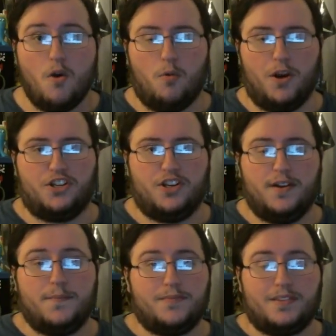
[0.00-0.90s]
which
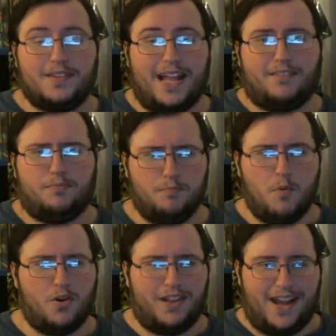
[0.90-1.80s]
that's
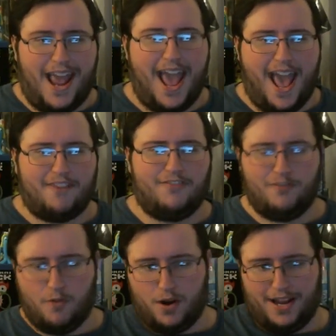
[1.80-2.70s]
more than half
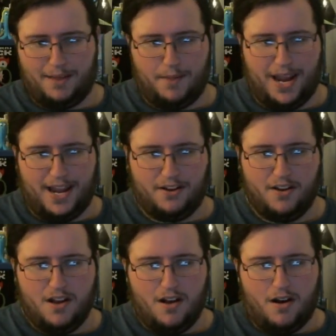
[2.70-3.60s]
of what it made
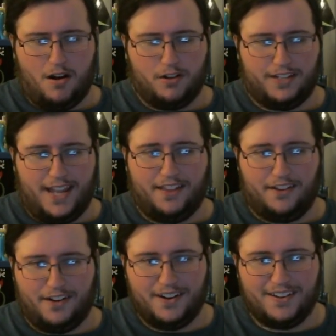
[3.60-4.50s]

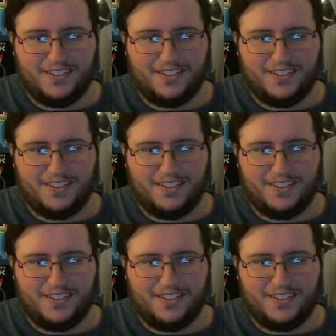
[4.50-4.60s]
altogether.